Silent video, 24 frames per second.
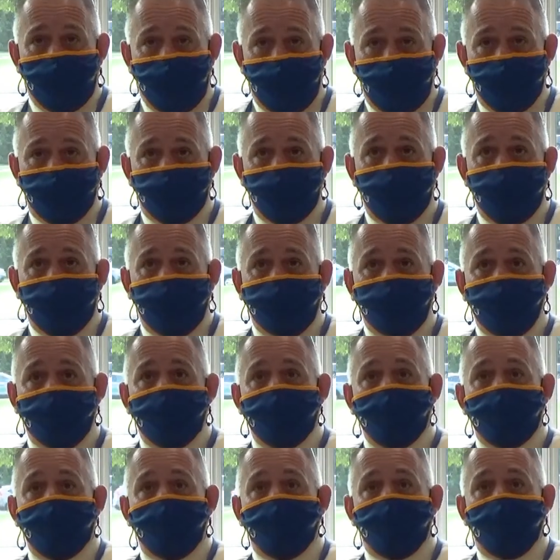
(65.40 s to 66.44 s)
evening
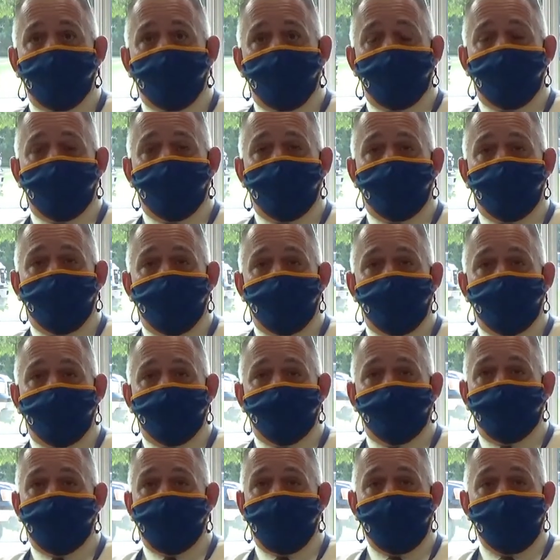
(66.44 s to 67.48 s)

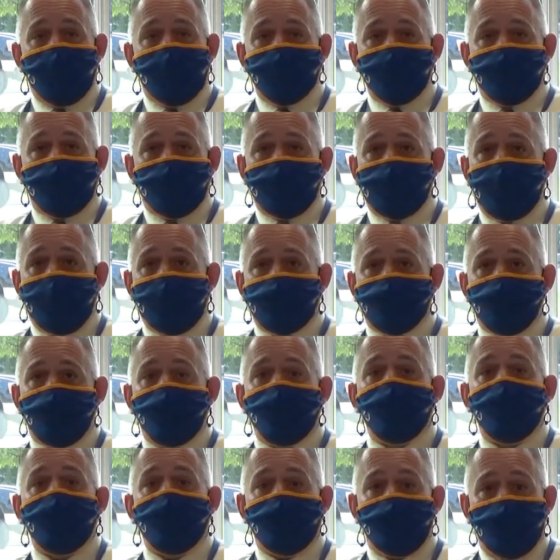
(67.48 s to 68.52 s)
as a classroom
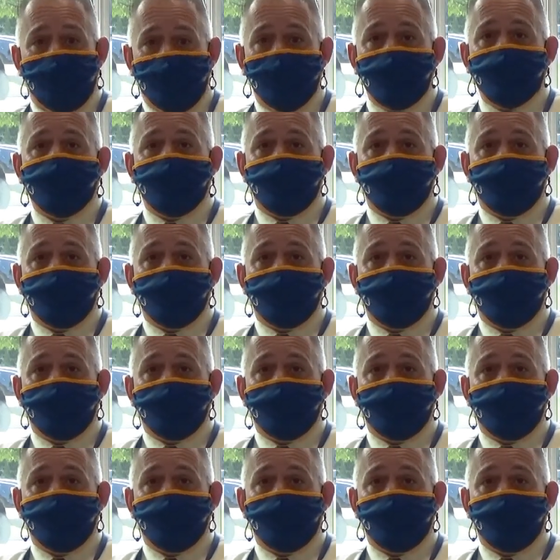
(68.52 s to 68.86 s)
would be.